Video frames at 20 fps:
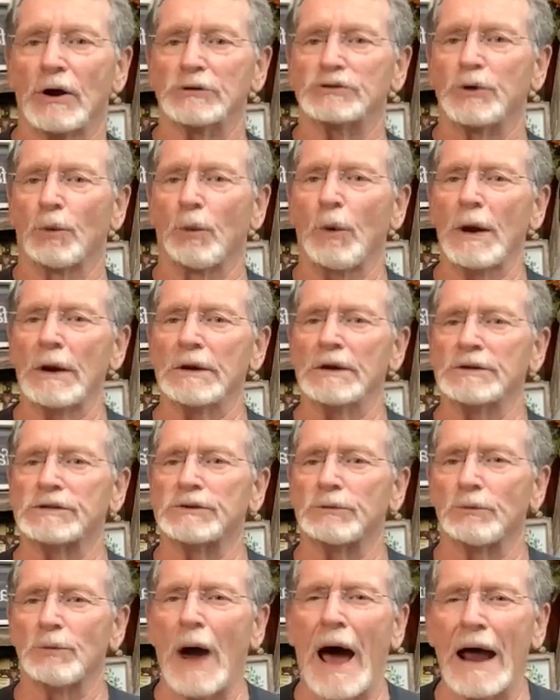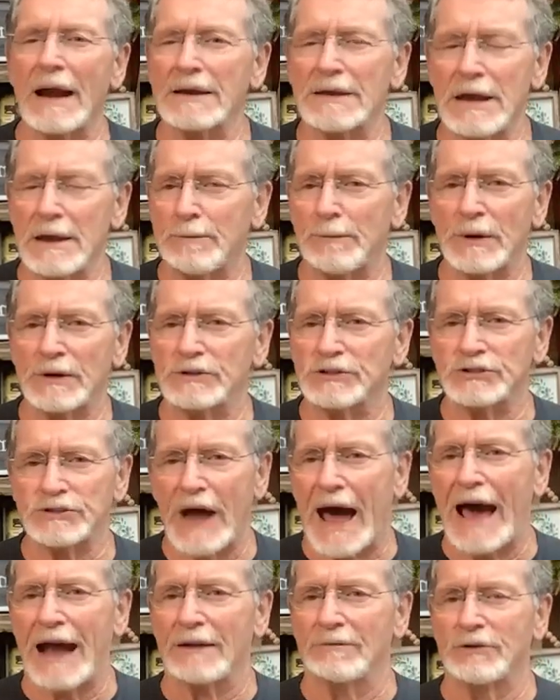there's a witness right deep
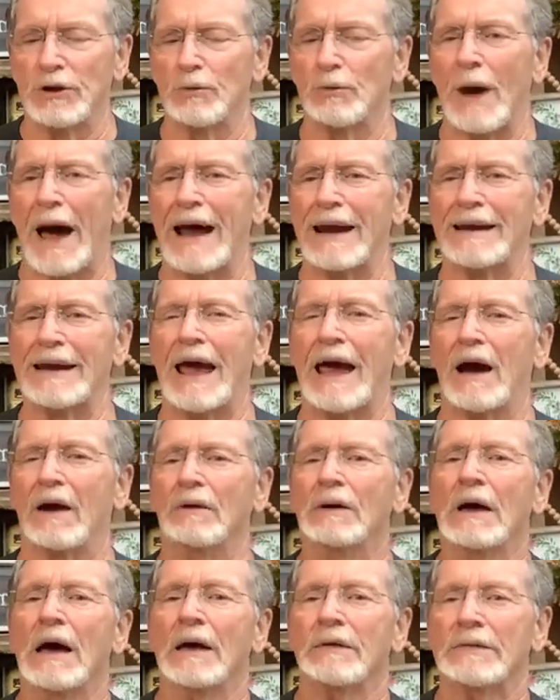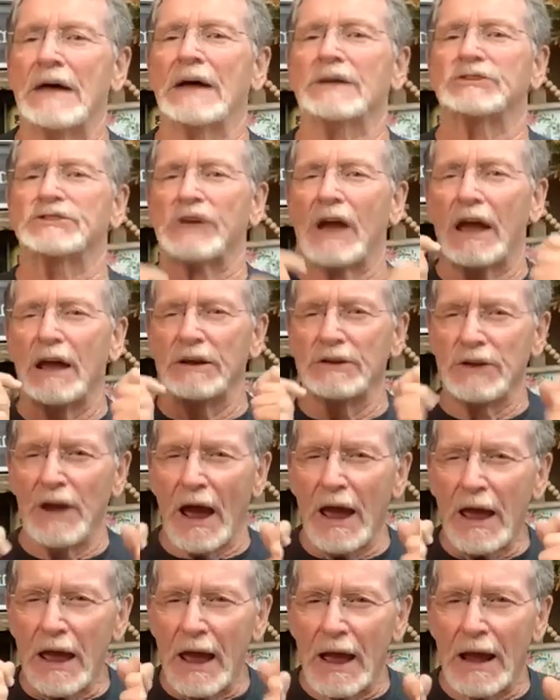inside of you right now that's saying,
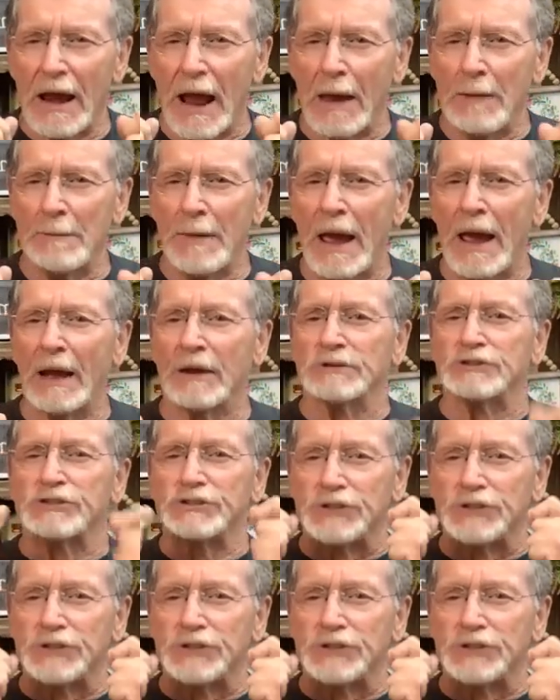Yay and amen.